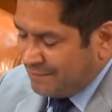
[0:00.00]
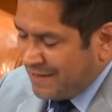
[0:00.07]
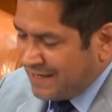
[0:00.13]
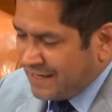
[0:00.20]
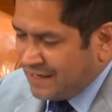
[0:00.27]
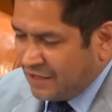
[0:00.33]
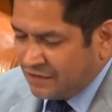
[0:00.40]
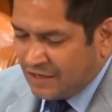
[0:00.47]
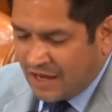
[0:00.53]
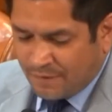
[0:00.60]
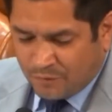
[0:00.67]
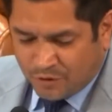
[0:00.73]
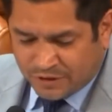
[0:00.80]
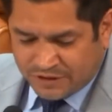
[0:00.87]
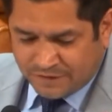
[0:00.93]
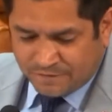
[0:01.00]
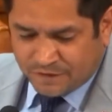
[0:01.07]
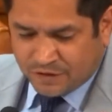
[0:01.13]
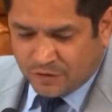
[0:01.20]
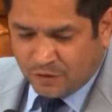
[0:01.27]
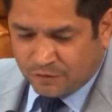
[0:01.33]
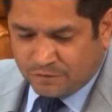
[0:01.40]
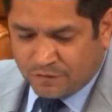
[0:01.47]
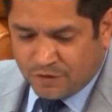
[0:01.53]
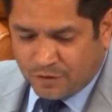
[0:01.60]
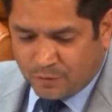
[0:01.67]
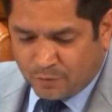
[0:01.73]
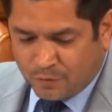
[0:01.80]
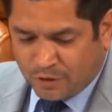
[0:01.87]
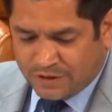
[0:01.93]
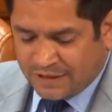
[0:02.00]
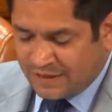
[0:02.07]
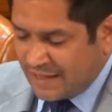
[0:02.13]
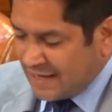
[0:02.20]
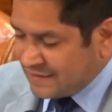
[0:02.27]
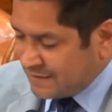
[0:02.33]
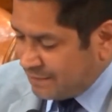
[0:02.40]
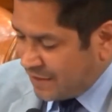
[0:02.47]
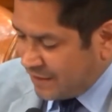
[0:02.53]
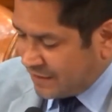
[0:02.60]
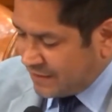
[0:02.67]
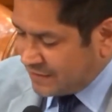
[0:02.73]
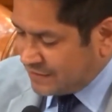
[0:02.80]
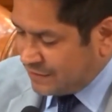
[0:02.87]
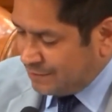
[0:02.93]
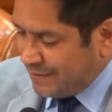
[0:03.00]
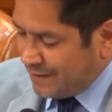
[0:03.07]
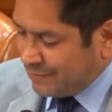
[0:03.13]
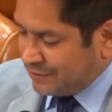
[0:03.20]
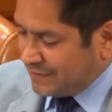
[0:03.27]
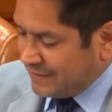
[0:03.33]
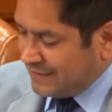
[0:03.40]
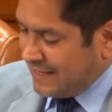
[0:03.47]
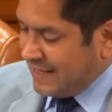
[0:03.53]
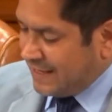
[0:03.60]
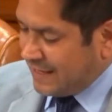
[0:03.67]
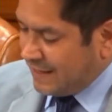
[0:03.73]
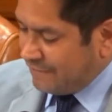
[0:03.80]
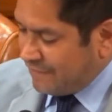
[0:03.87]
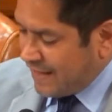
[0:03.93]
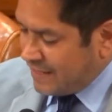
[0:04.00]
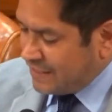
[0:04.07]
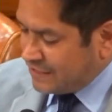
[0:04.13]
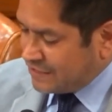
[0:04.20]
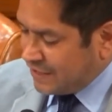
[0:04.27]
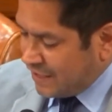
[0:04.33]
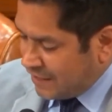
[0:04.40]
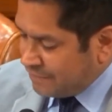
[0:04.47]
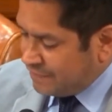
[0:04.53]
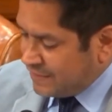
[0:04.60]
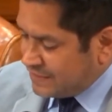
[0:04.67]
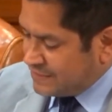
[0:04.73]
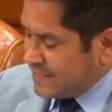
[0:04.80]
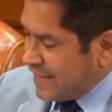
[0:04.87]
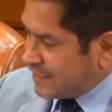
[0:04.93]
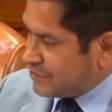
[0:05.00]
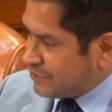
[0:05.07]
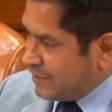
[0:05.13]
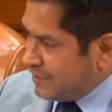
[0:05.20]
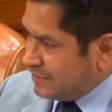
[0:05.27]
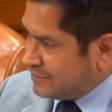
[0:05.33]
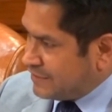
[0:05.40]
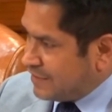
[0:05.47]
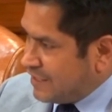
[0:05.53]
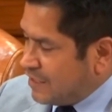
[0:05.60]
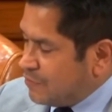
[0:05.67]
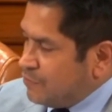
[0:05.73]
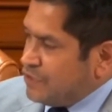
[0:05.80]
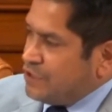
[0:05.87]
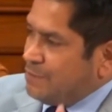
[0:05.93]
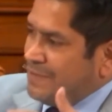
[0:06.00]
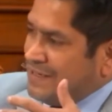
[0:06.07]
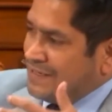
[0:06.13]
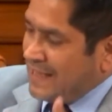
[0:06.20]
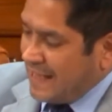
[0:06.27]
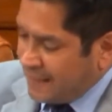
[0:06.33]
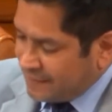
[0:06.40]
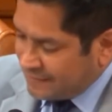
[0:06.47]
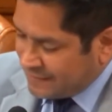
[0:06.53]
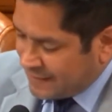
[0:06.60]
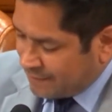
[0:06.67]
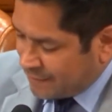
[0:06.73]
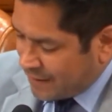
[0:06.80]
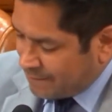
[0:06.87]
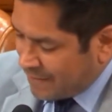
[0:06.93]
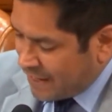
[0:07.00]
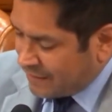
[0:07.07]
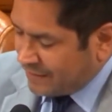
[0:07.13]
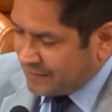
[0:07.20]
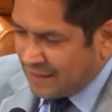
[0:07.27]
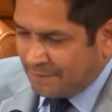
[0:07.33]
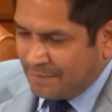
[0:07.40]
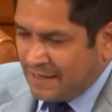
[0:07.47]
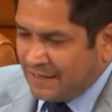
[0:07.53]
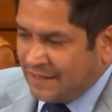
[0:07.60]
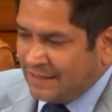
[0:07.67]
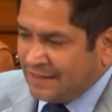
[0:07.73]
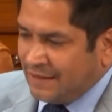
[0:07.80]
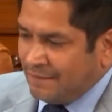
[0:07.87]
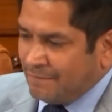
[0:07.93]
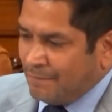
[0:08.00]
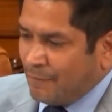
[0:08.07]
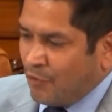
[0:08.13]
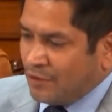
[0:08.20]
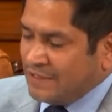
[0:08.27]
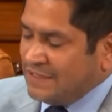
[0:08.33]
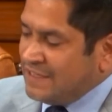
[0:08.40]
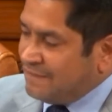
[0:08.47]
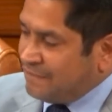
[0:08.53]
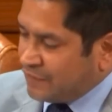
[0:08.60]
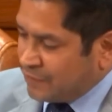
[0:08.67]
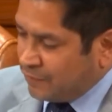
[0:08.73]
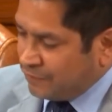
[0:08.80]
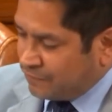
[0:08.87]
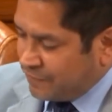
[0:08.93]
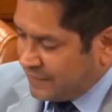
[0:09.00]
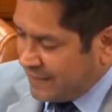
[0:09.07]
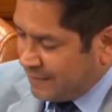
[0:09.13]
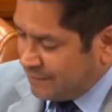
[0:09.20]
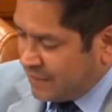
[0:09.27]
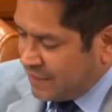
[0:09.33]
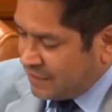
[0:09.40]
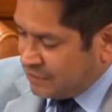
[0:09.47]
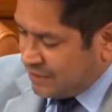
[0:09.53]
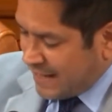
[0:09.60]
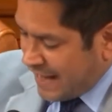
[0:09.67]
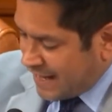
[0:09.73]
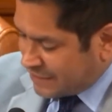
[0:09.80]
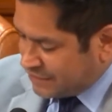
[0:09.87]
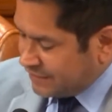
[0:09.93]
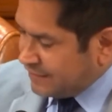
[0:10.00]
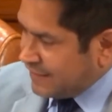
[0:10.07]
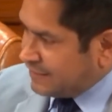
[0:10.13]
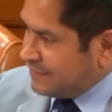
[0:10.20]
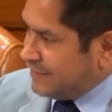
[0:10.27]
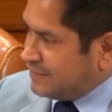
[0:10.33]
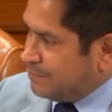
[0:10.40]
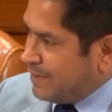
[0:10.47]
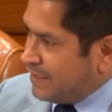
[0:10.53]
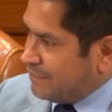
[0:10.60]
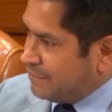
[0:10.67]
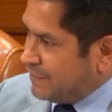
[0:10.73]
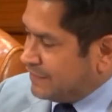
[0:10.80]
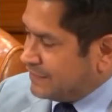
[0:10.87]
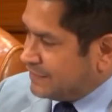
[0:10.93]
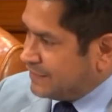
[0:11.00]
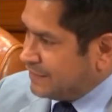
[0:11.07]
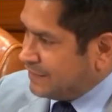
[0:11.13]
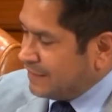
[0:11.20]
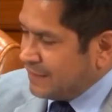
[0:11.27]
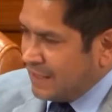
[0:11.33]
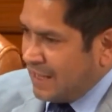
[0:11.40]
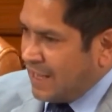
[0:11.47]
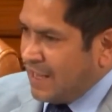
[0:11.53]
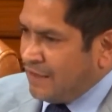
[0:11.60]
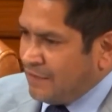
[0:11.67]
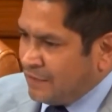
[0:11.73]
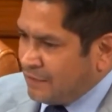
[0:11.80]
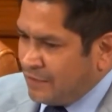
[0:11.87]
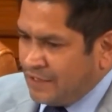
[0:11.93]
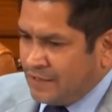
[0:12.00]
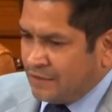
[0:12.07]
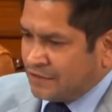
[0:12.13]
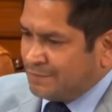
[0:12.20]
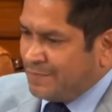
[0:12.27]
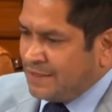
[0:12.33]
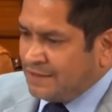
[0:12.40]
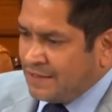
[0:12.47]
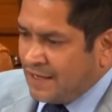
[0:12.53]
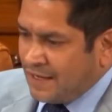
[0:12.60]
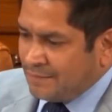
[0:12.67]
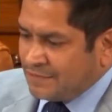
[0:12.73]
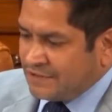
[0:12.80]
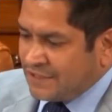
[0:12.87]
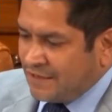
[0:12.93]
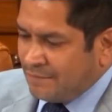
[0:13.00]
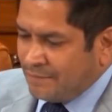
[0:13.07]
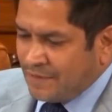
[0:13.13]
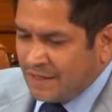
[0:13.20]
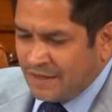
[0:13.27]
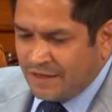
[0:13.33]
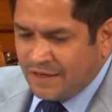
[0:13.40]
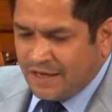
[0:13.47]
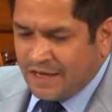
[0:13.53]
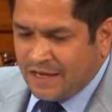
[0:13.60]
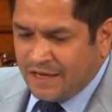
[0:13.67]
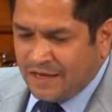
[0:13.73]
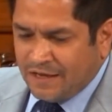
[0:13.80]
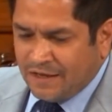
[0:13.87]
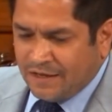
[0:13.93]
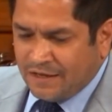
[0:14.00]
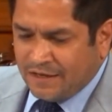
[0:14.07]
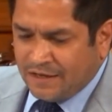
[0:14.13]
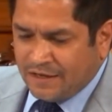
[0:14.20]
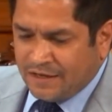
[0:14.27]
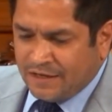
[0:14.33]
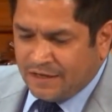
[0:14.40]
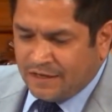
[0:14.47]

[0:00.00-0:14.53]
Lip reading: going to make it a lot more difficult for working class Americans to be able to take advantage of these tax credits. We should be telling them about it, not making it more difficult for them to actually get these benefits. I agree. There's been some, I